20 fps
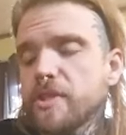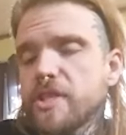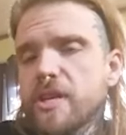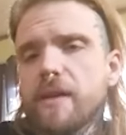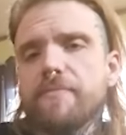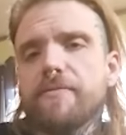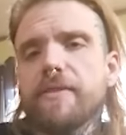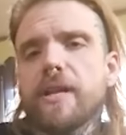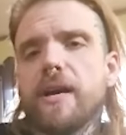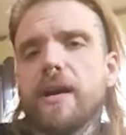
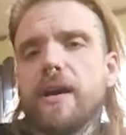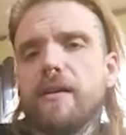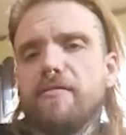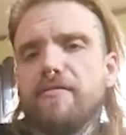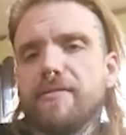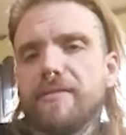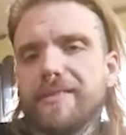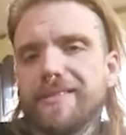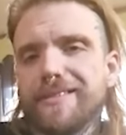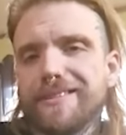tough
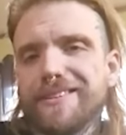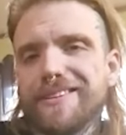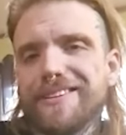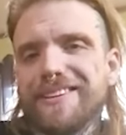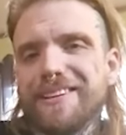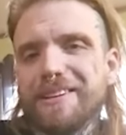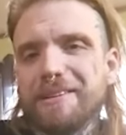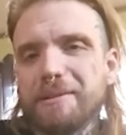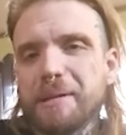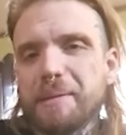love,
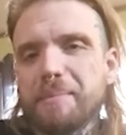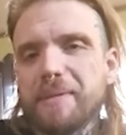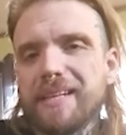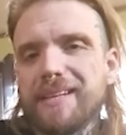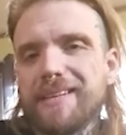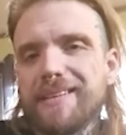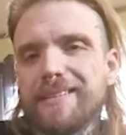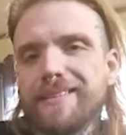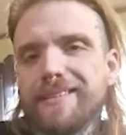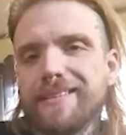you know what I
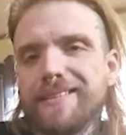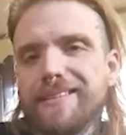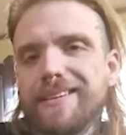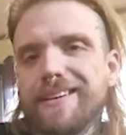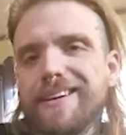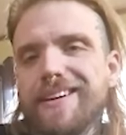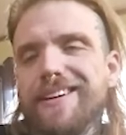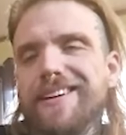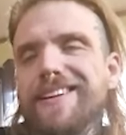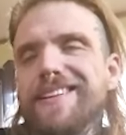mean?
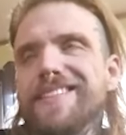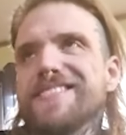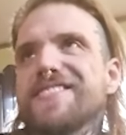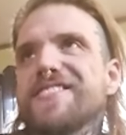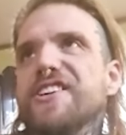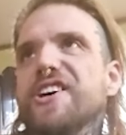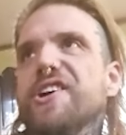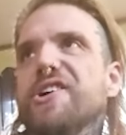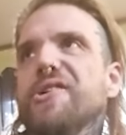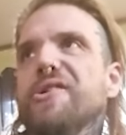
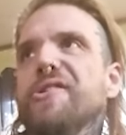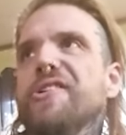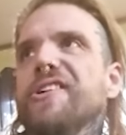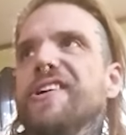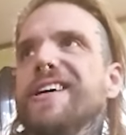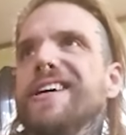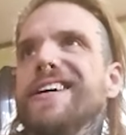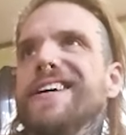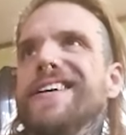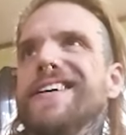So
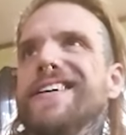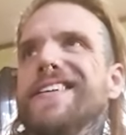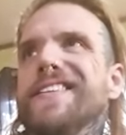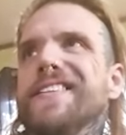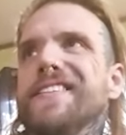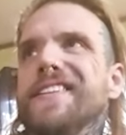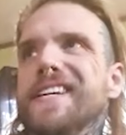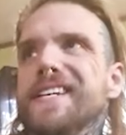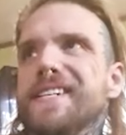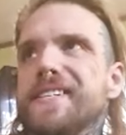
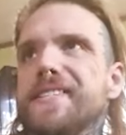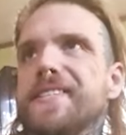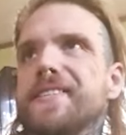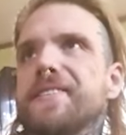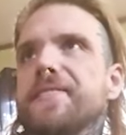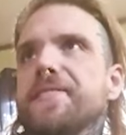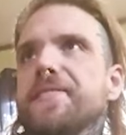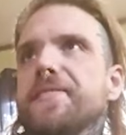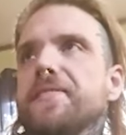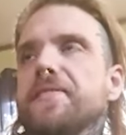this
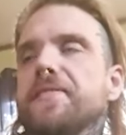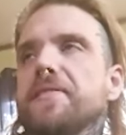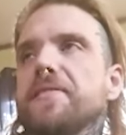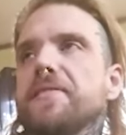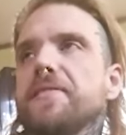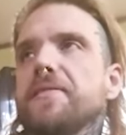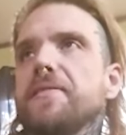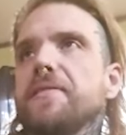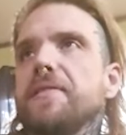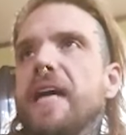
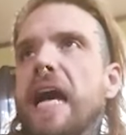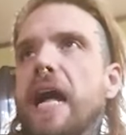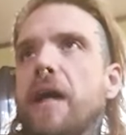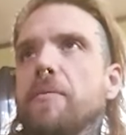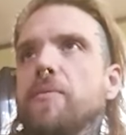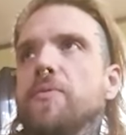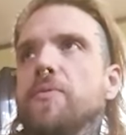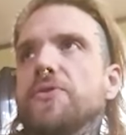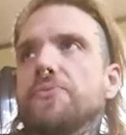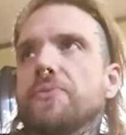
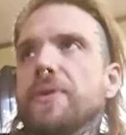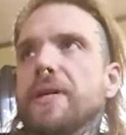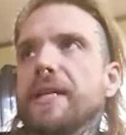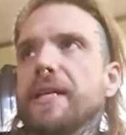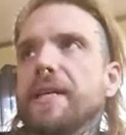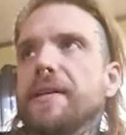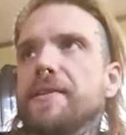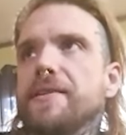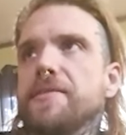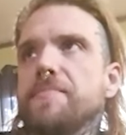album was
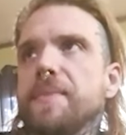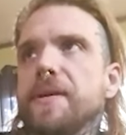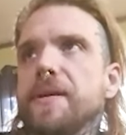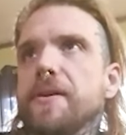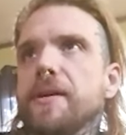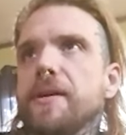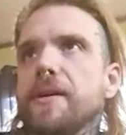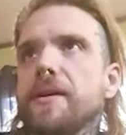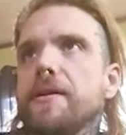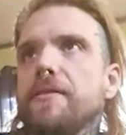really in the
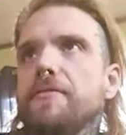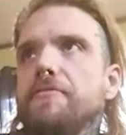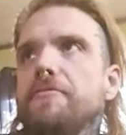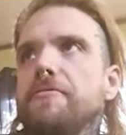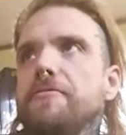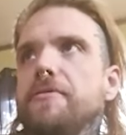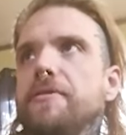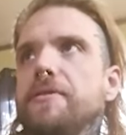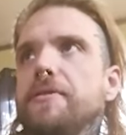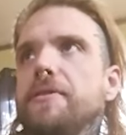spirit of
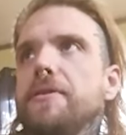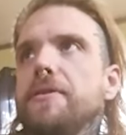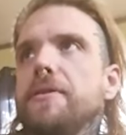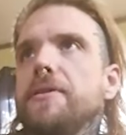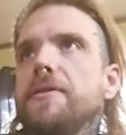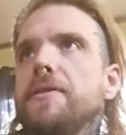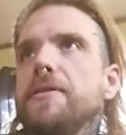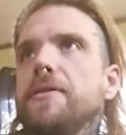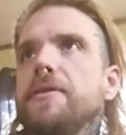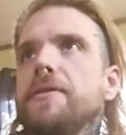
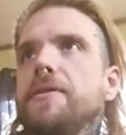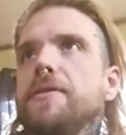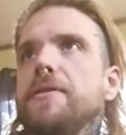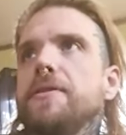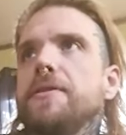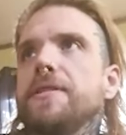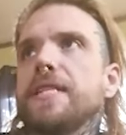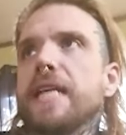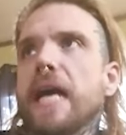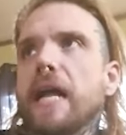
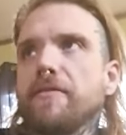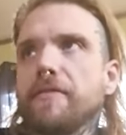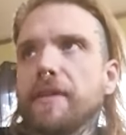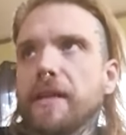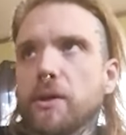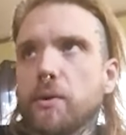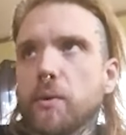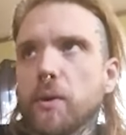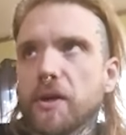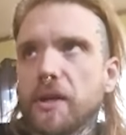
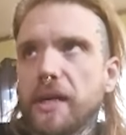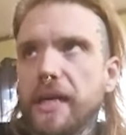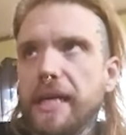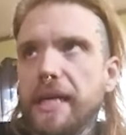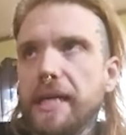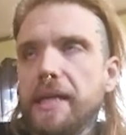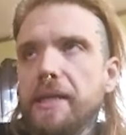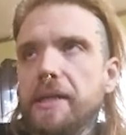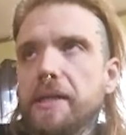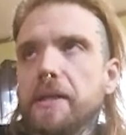
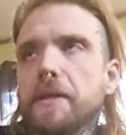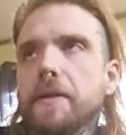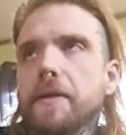self-inquiry,